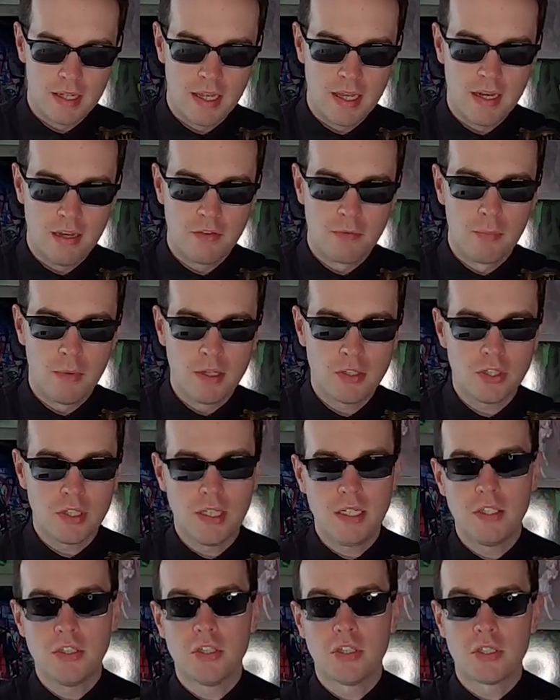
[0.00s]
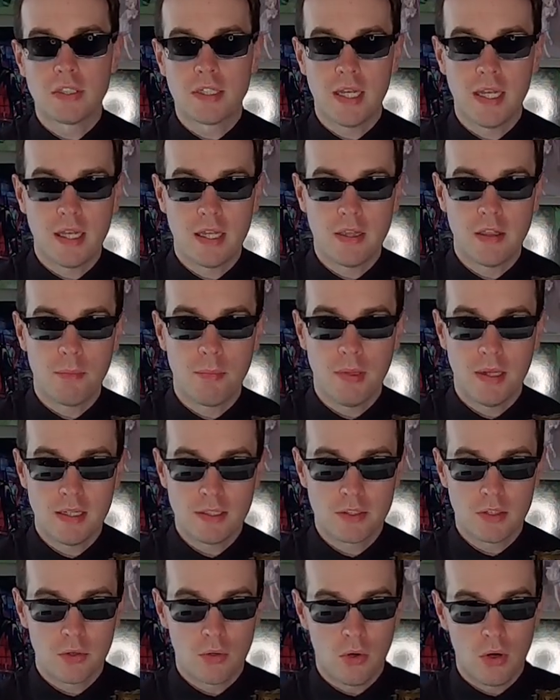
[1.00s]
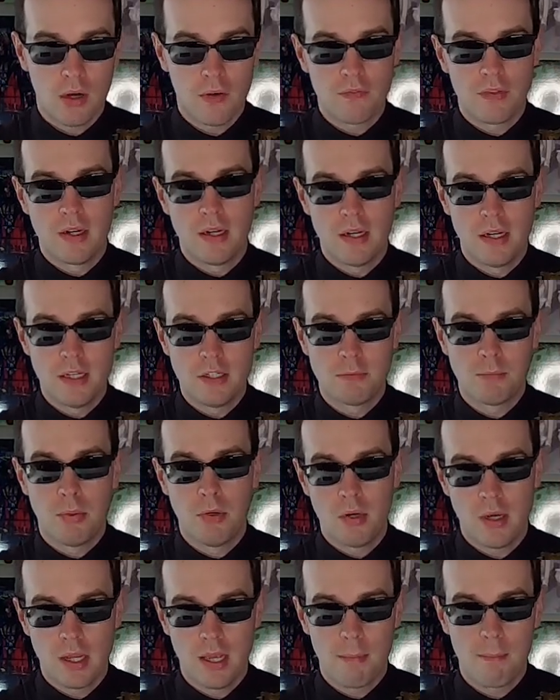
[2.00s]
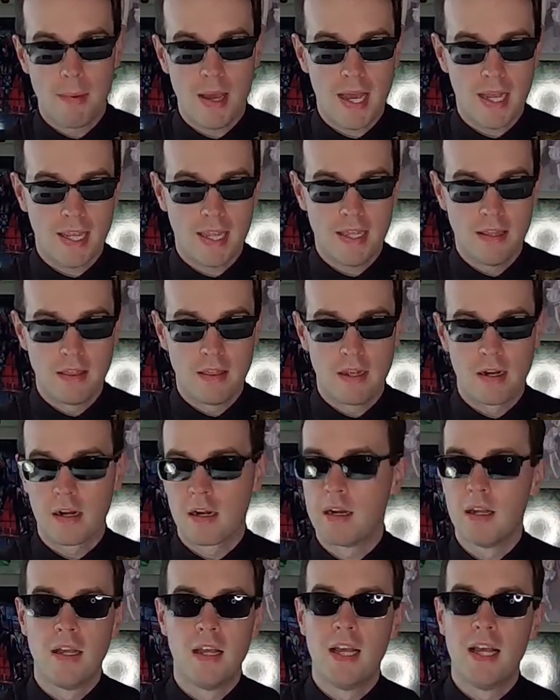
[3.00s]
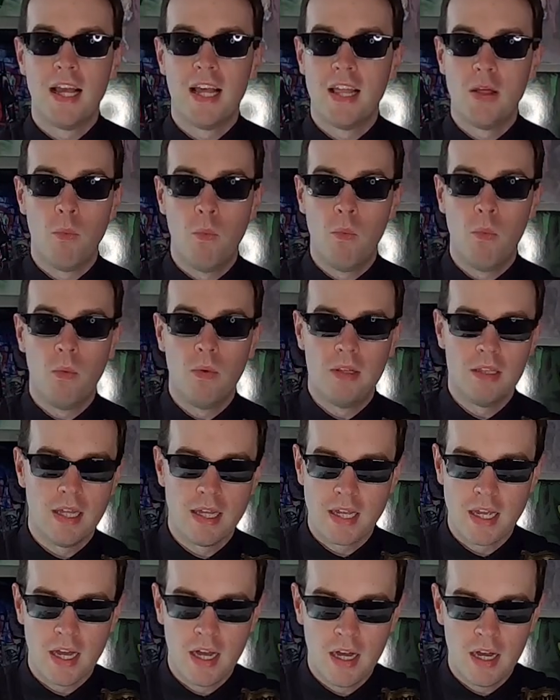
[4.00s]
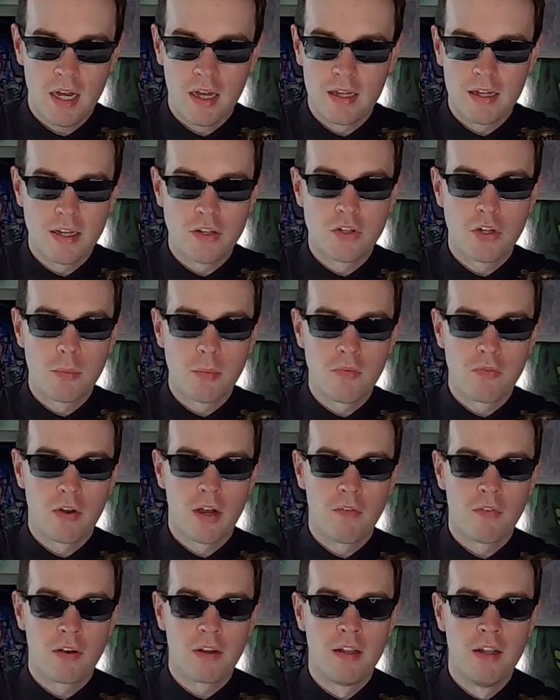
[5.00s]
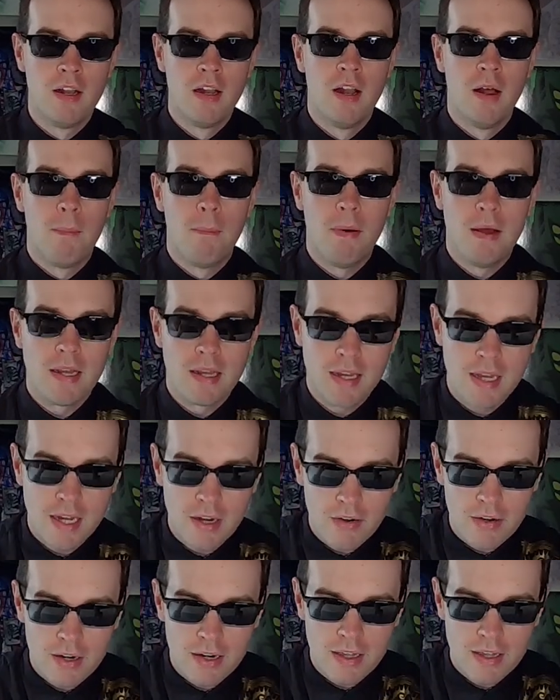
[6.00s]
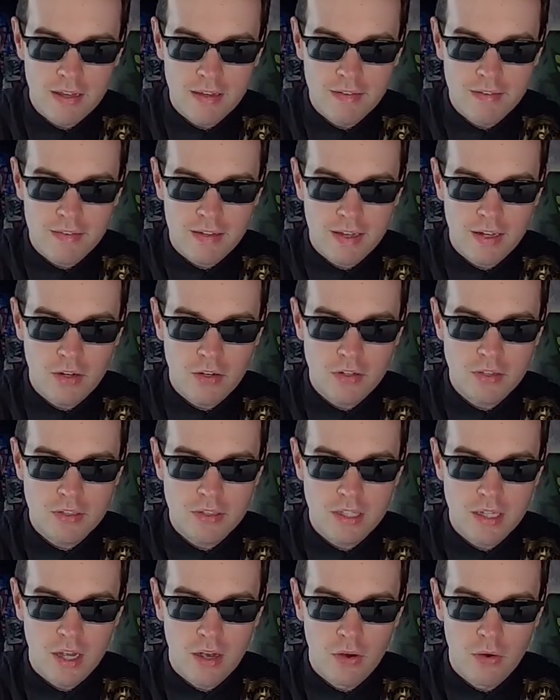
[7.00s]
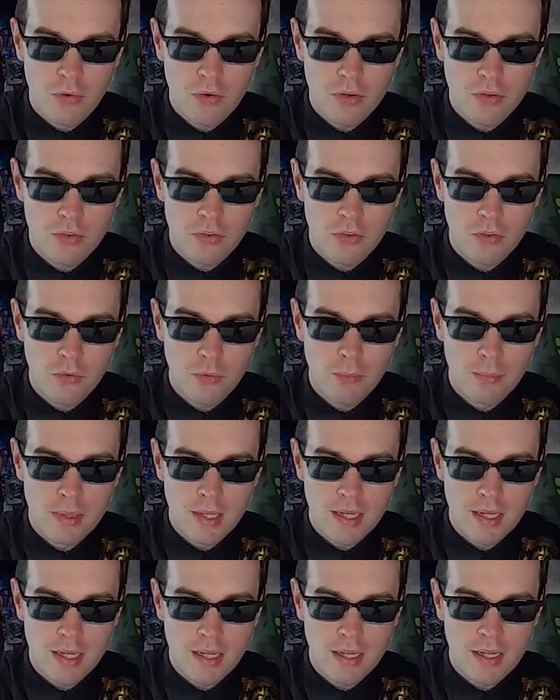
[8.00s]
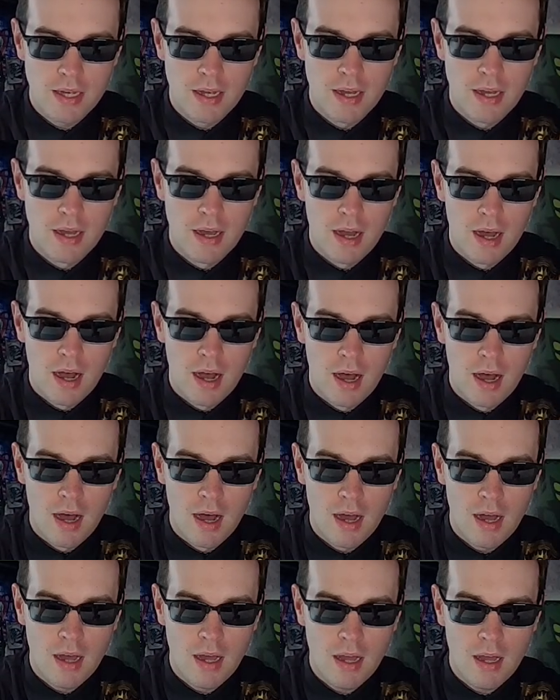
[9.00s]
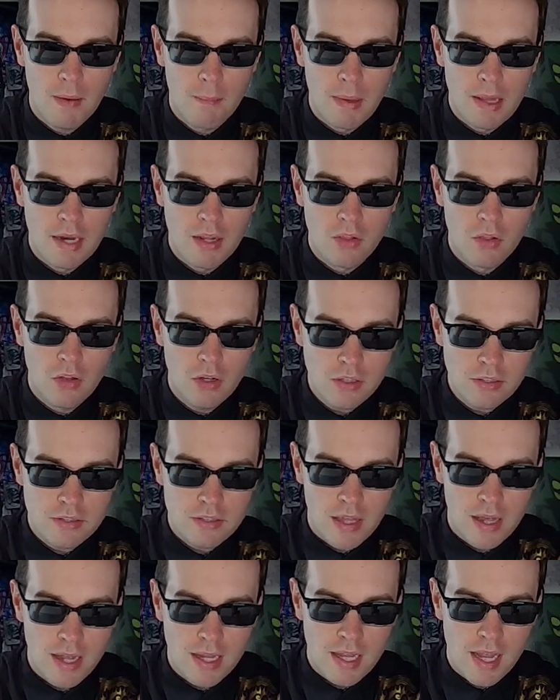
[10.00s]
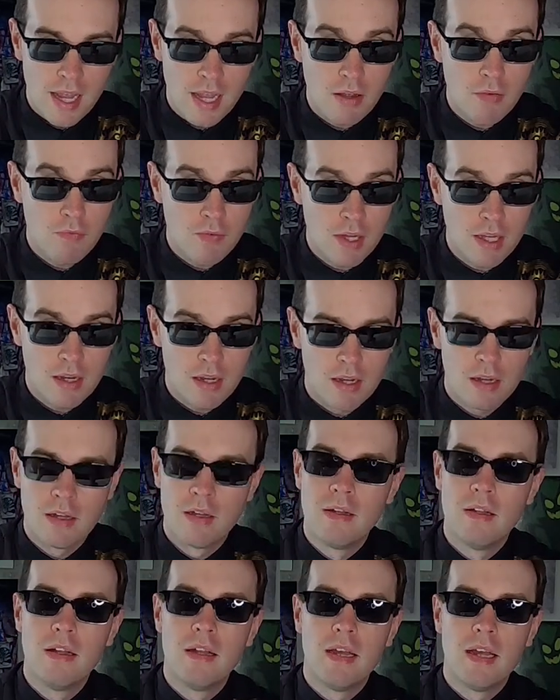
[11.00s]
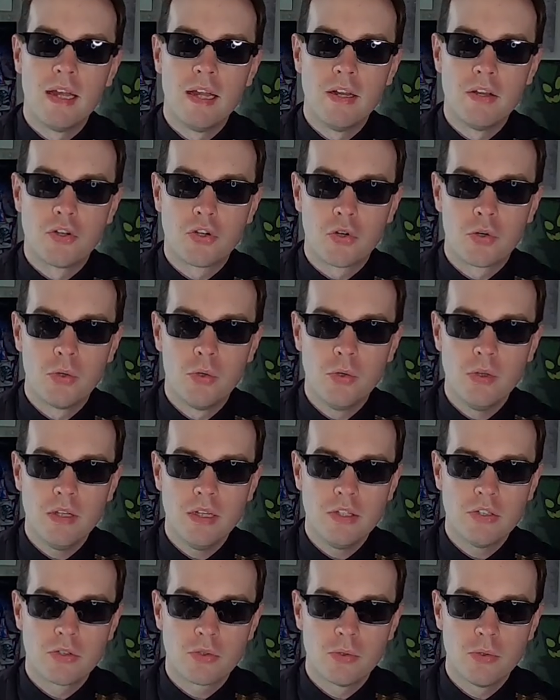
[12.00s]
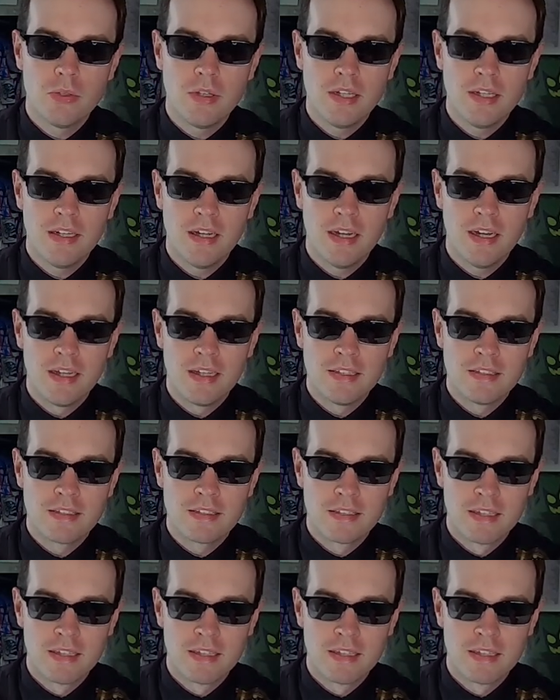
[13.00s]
It is much easier taking the plastic off than it is putting it back in there. Like, it took me forever. But here it is. Here's the Odin 2 Mini. And it looks like a Vita. It truly, truly does.